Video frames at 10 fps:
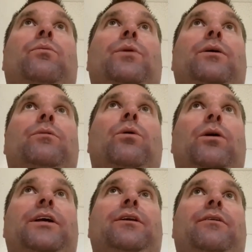we're
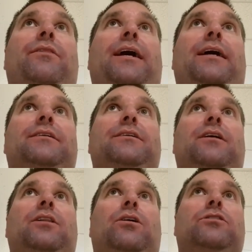working on that
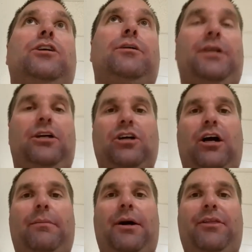long term, and I'll
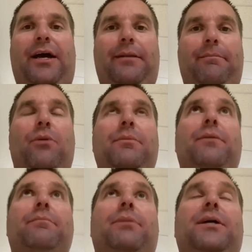talk about that in a
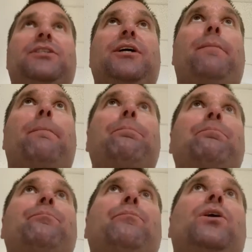moment. But
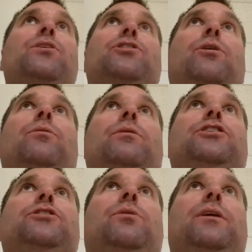so
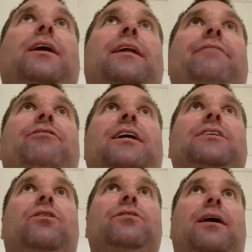just want to kind of give you
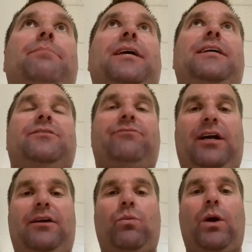guys all updates of
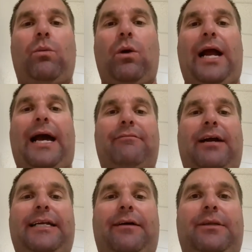kind of where we're at
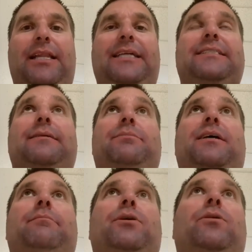right now in late
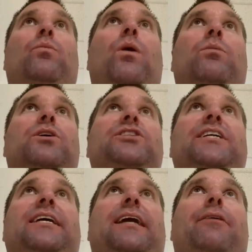September and what we're
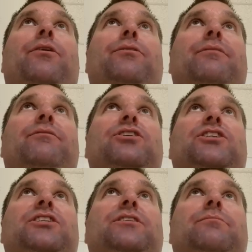seeing out on the river
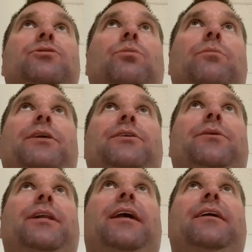systems. We'll be
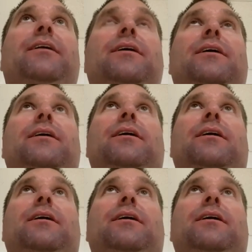doing a